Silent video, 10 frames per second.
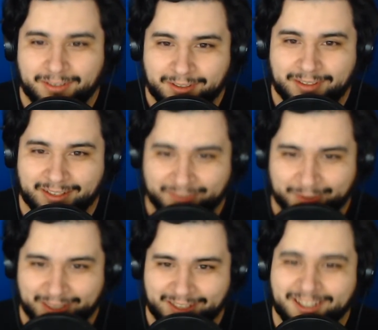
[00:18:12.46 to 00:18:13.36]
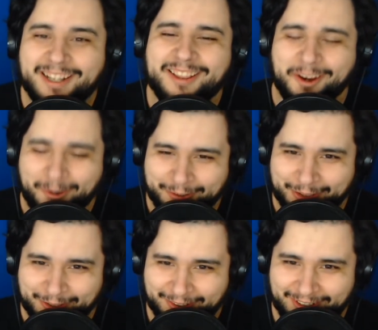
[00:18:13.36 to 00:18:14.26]
That's great. Look at the old
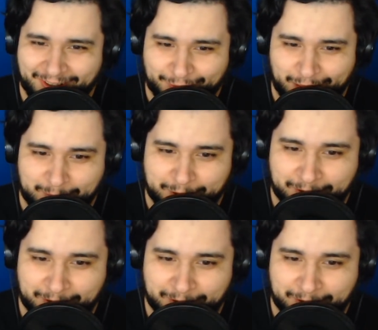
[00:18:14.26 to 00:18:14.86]
dude. He's vibing.